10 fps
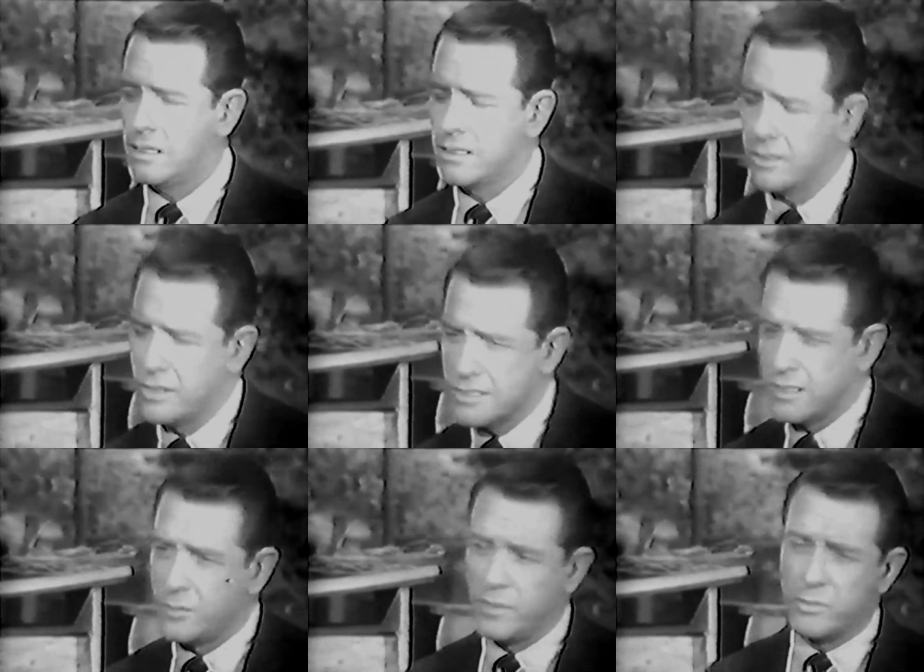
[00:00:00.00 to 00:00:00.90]
It can
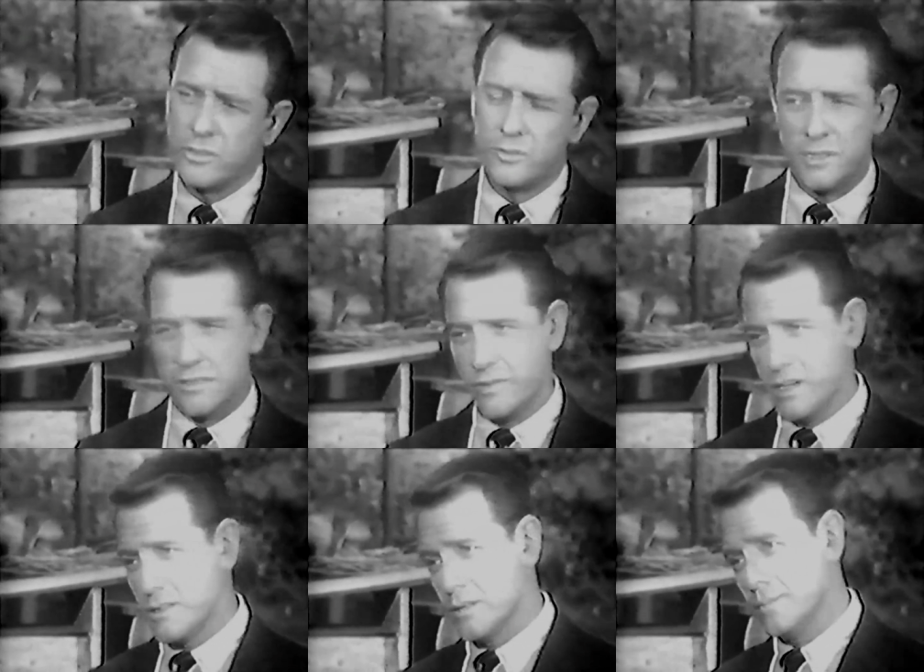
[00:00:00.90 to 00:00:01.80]
cost other people, too, Mrs.
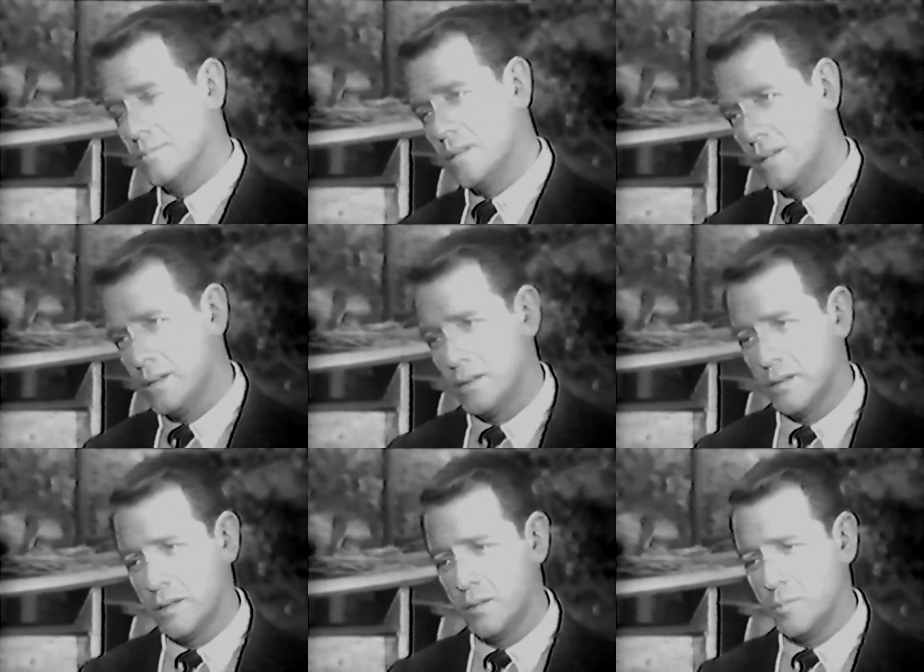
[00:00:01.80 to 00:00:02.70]
Fancher.
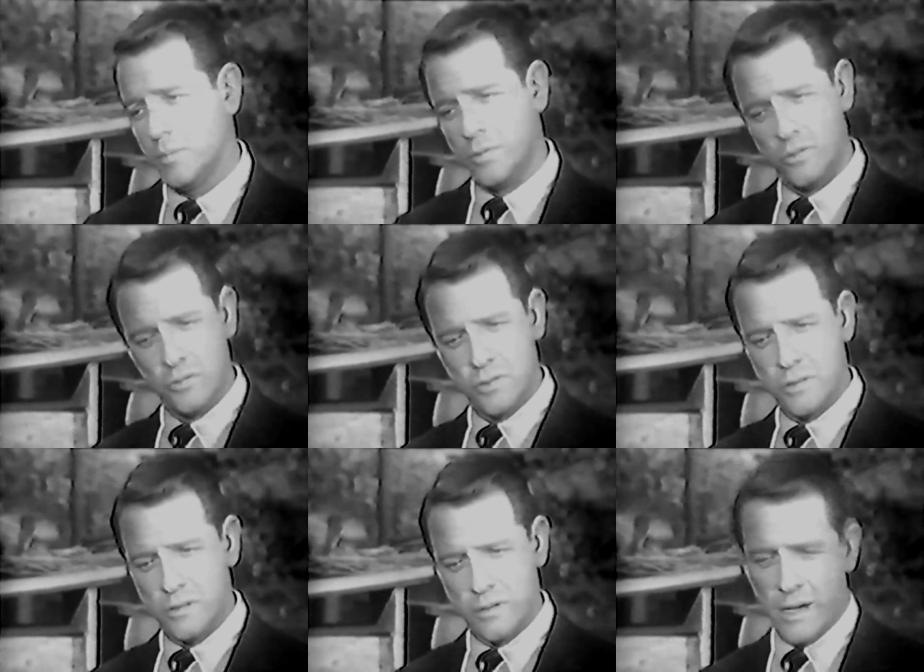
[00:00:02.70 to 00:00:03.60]
People
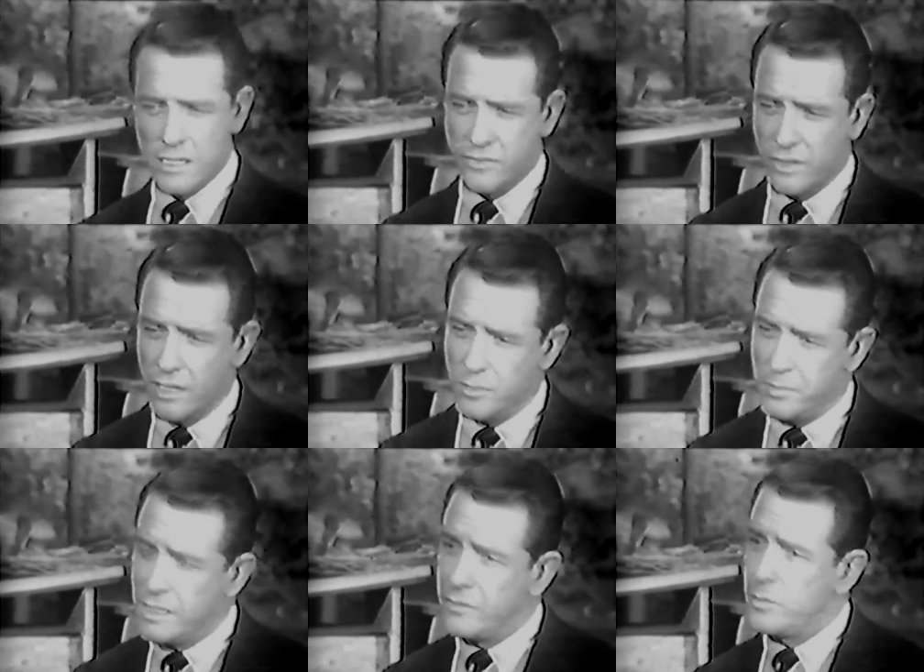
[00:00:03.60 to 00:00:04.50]
whose cries for
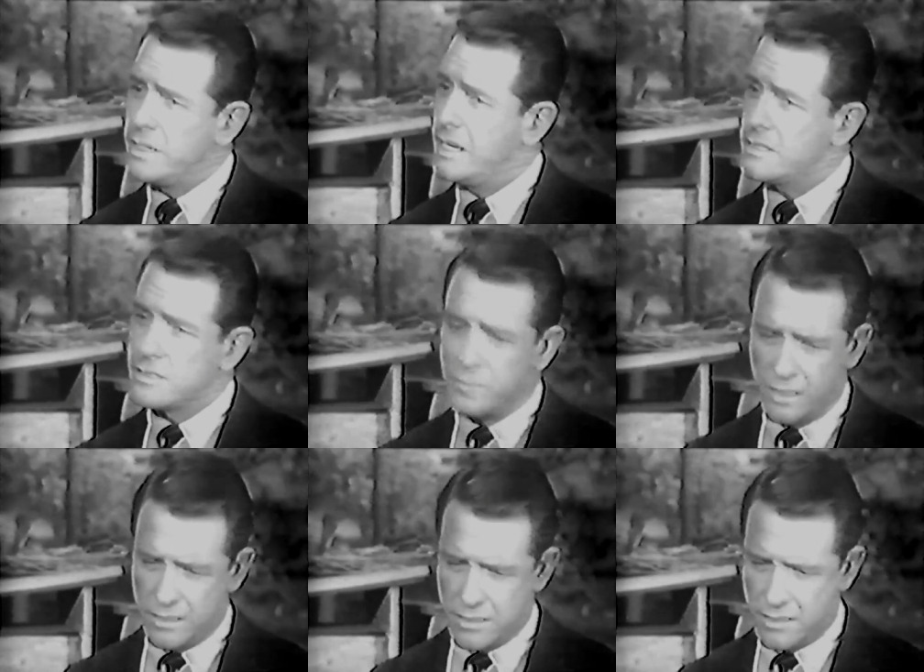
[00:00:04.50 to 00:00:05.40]
help may never be answered
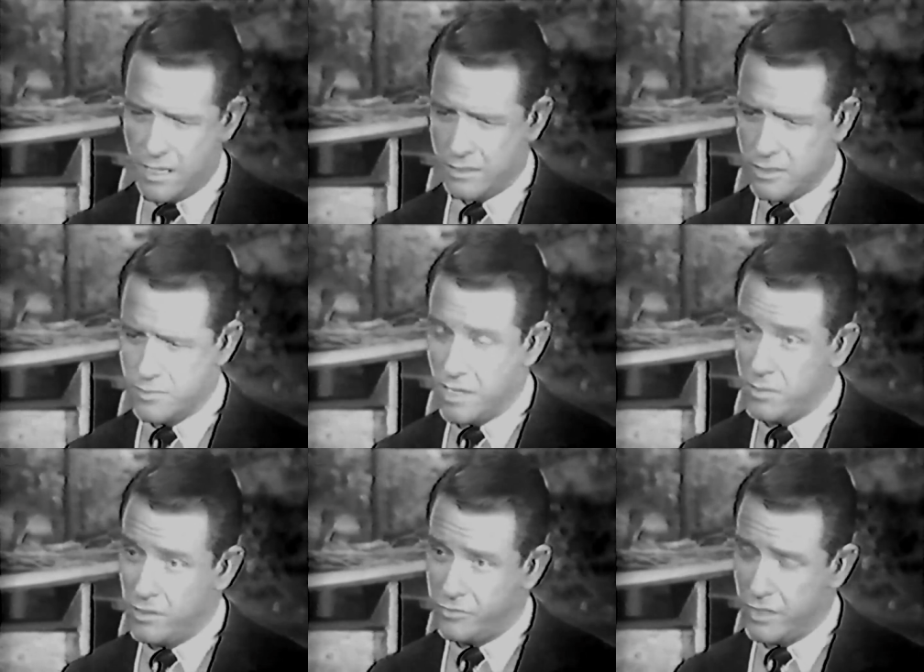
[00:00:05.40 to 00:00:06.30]
because doctors
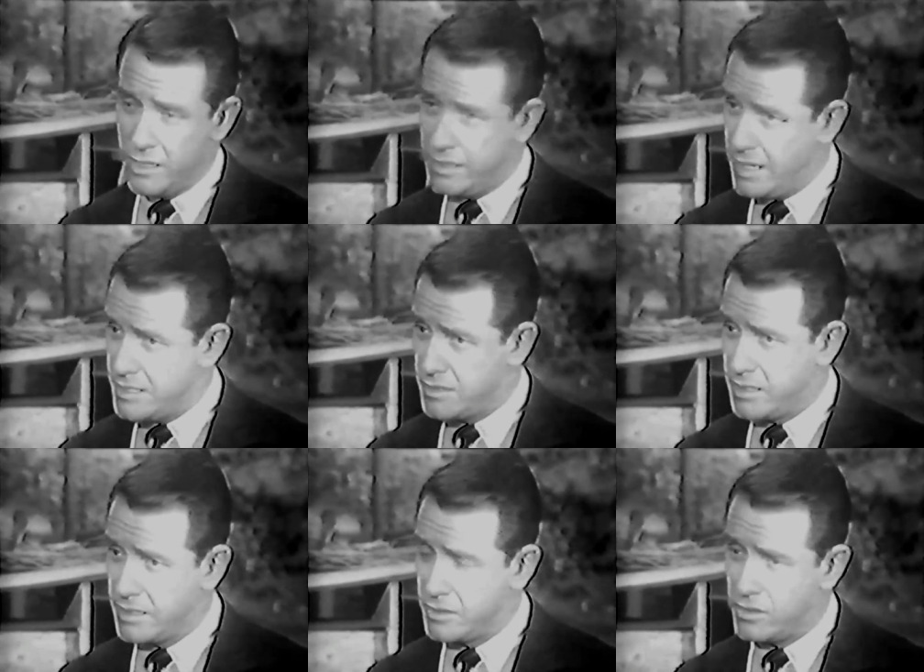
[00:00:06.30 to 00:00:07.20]
may be afraid to answer that